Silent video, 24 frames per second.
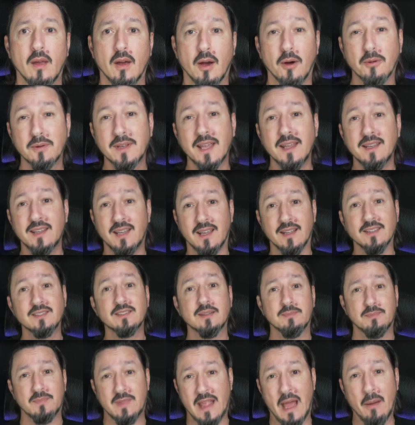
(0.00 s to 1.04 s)
Okay,
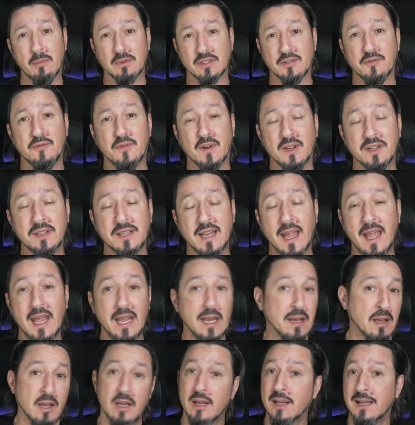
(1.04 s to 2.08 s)
kids, that was a fun
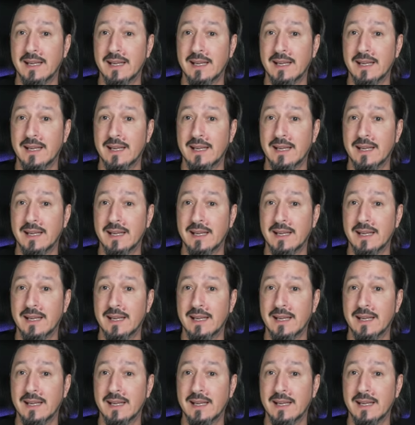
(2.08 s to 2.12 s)
day.